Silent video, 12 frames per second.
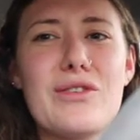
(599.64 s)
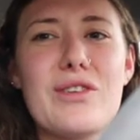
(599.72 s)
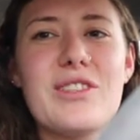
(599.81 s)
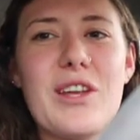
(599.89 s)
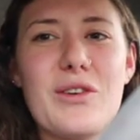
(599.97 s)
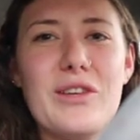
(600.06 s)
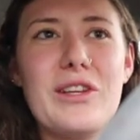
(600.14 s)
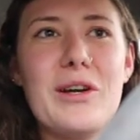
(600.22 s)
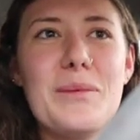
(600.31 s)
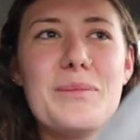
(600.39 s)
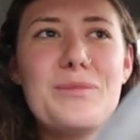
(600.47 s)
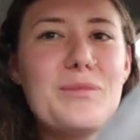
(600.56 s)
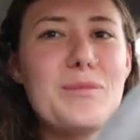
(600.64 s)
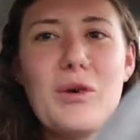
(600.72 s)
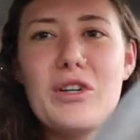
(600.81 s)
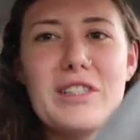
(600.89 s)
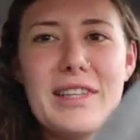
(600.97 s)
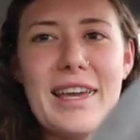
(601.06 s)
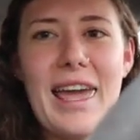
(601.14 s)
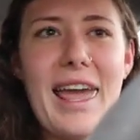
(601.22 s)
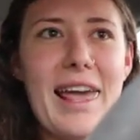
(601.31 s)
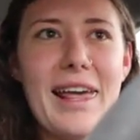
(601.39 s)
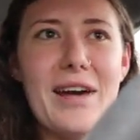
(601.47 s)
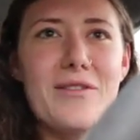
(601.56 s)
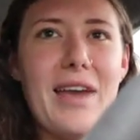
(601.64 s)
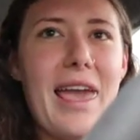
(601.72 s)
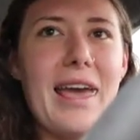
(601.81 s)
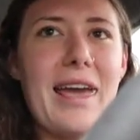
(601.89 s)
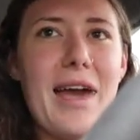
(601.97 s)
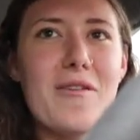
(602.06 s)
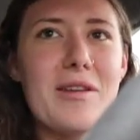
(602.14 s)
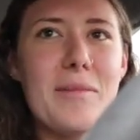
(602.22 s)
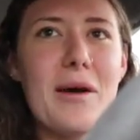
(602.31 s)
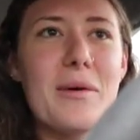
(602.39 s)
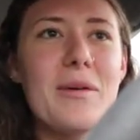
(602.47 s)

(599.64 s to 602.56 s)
the stores, I don't really know. Or just like hang out, hang out and about.